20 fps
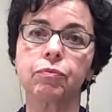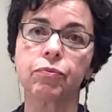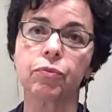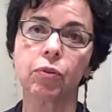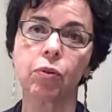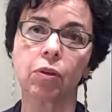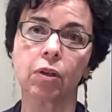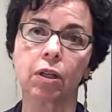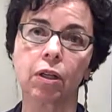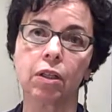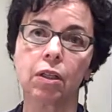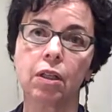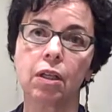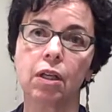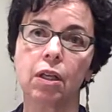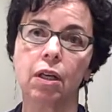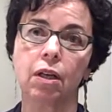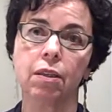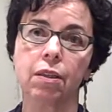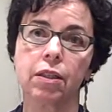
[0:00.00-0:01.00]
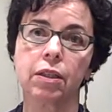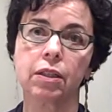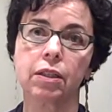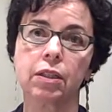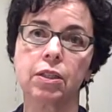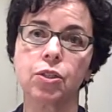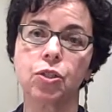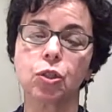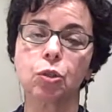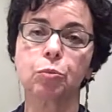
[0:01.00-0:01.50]
for the
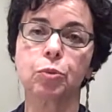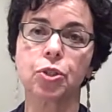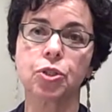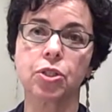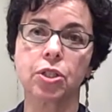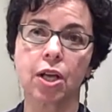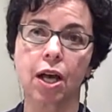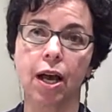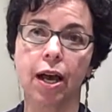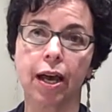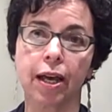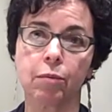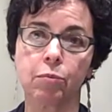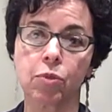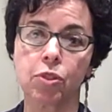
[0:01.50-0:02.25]
consumer's time.